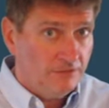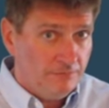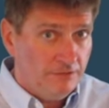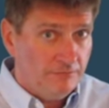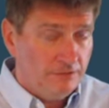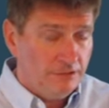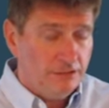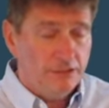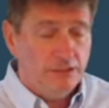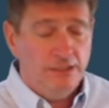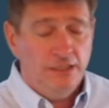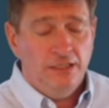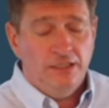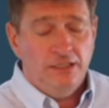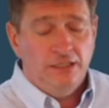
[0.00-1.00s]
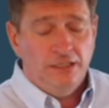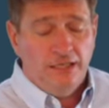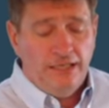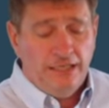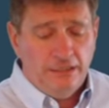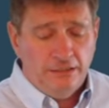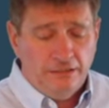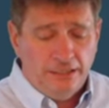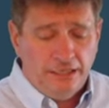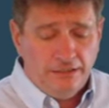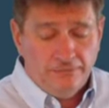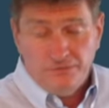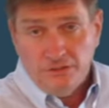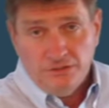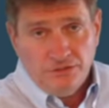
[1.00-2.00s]
commitment, and
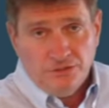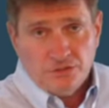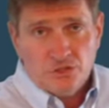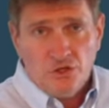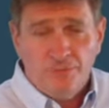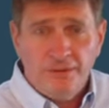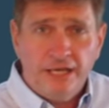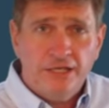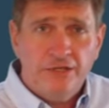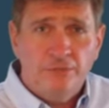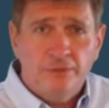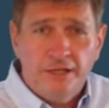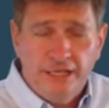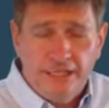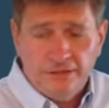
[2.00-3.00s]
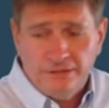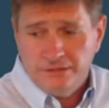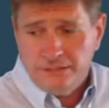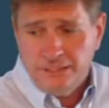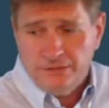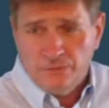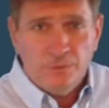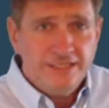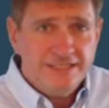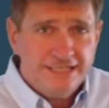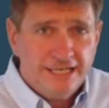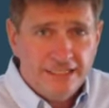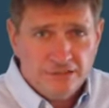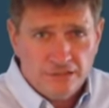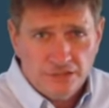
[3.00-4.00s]
then you just go back and
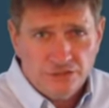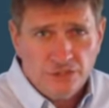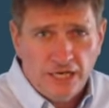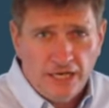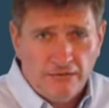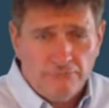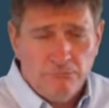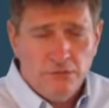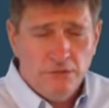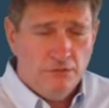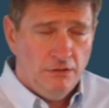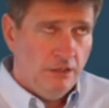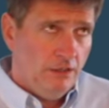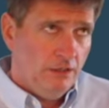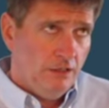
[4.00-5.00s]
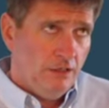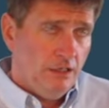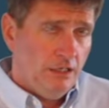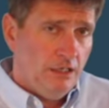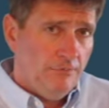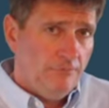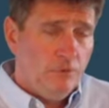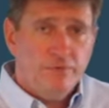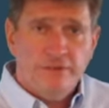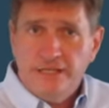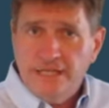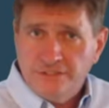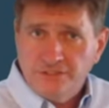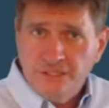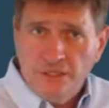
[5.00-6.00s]
resize the job. Or
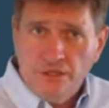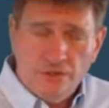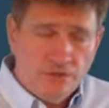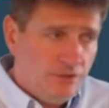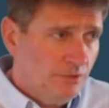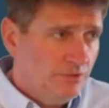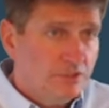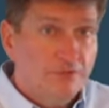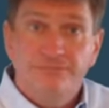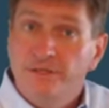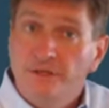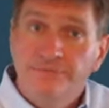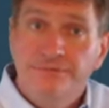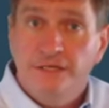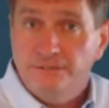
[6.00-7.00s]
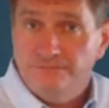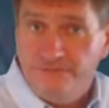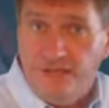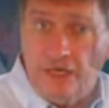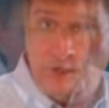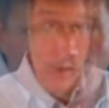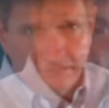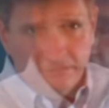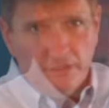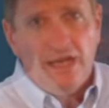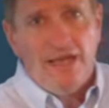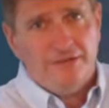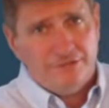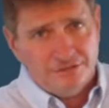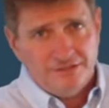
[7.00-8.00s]
the next thing you could do is a feel, felt, found.
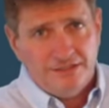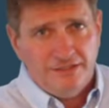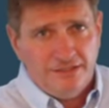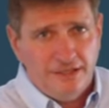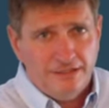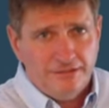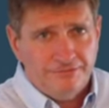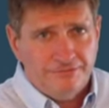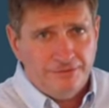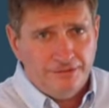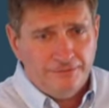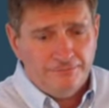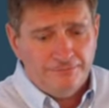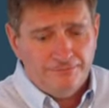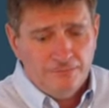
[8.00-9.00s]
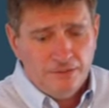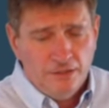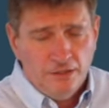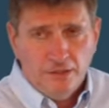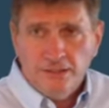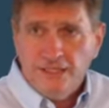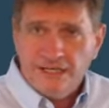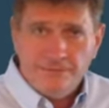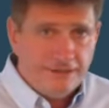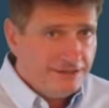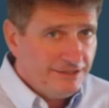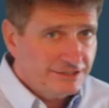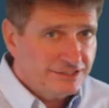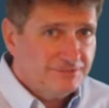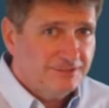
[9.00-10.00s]
I understand how you feel. A lot of my
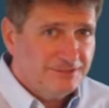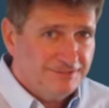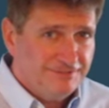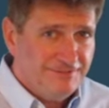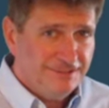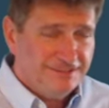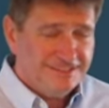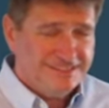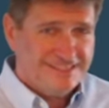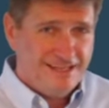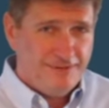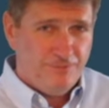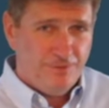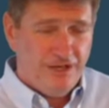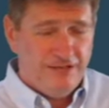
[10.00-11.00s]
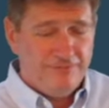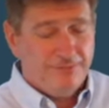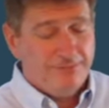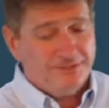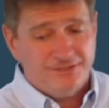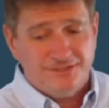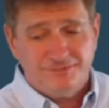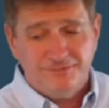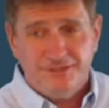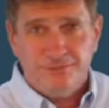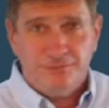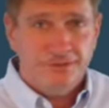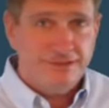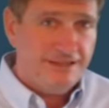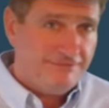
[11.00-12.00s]
customers have felt the same way. But Mrs.
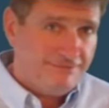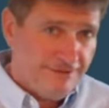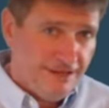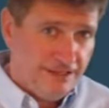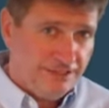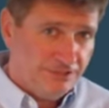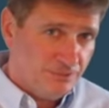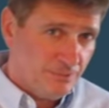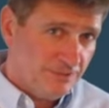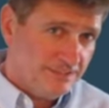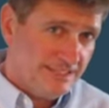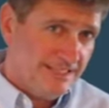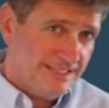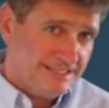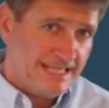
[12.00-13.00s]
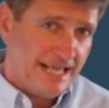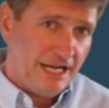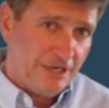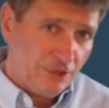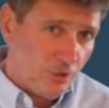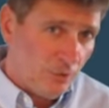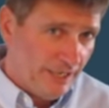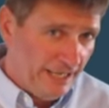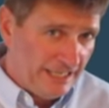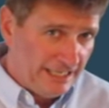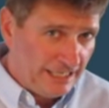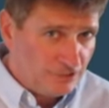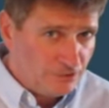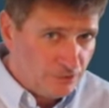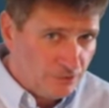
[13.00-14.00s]
Smith, what they found is once they decided to go ahead
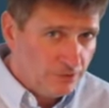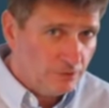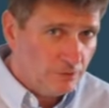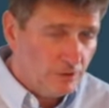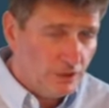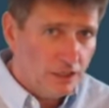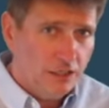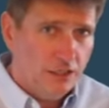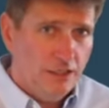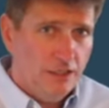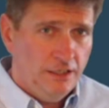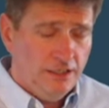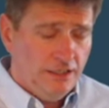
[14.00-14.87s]
and do the work,